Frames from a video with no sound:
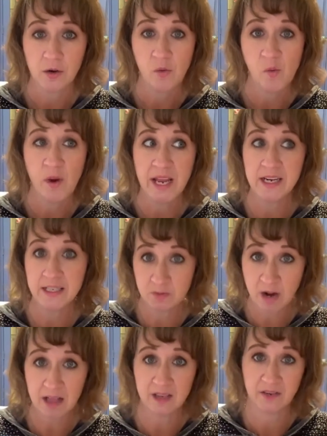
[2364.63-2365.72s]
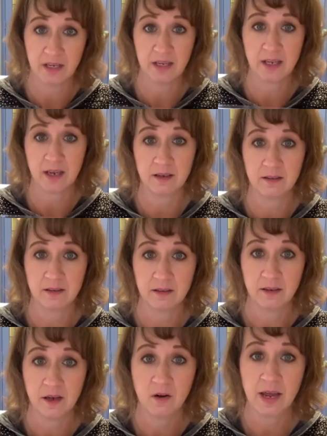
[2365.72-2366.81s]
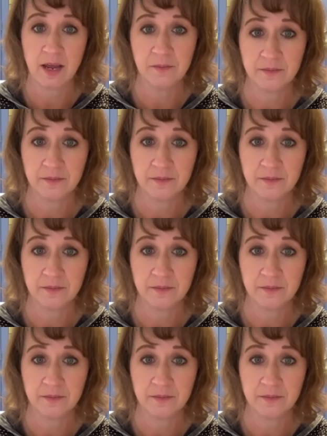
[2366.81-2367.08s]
when it's relevant again, okay?